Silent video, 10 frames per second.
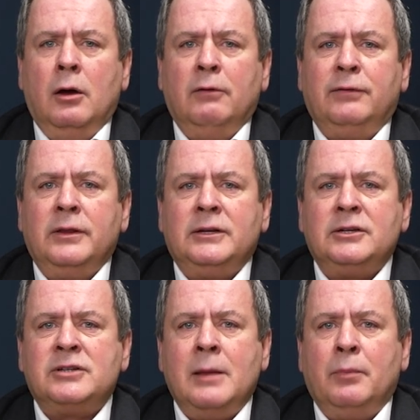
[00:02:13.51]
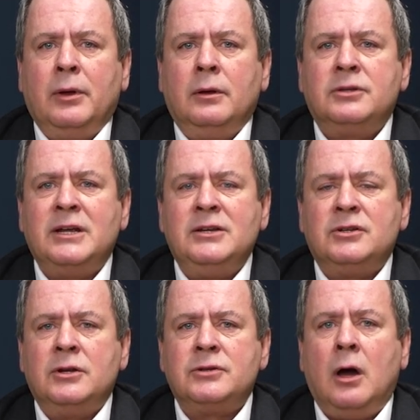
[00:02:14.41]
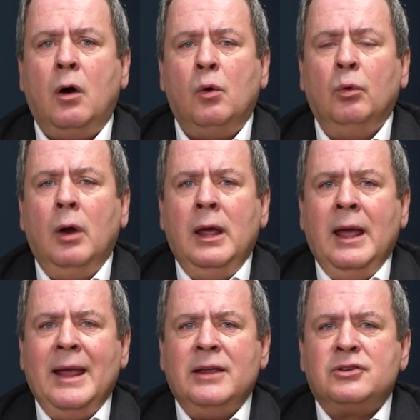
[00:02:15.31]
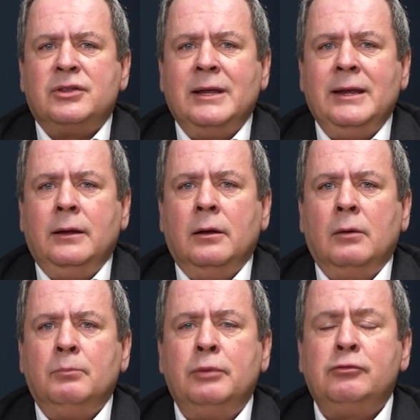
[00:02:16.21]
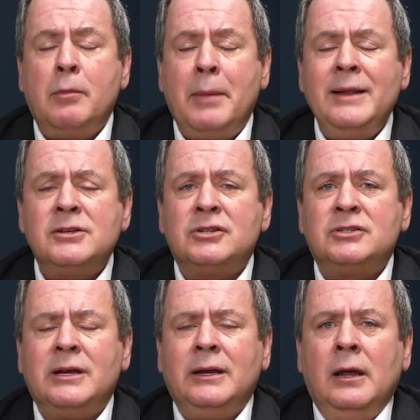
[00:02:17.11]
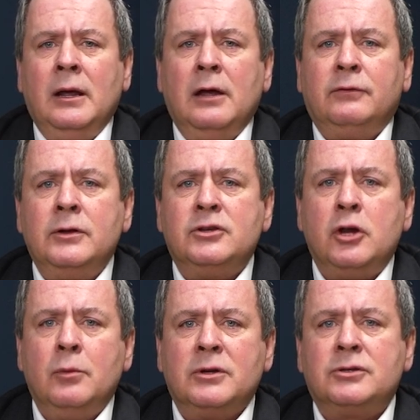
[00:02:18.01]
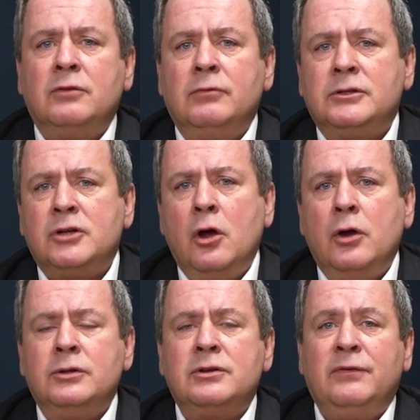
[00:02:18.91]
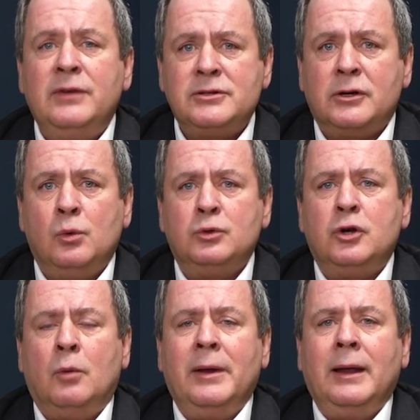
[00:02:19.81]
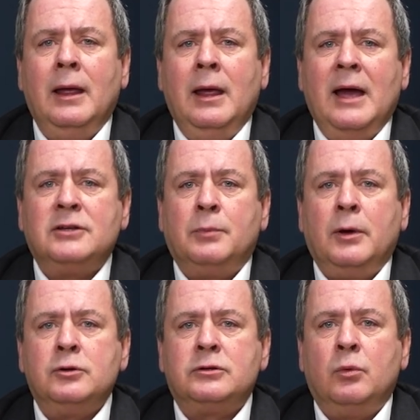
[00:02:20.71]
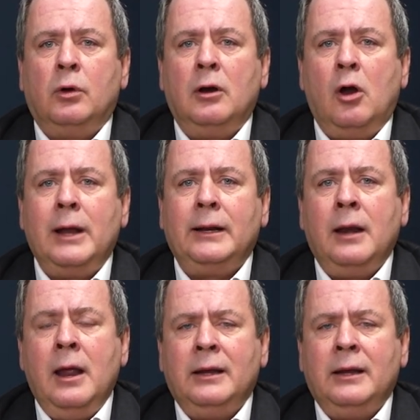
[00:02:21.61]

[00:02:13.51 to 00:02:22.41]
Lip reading: for the December season as a whole is the propensity of consumers to return to physical shopping as opposed to online,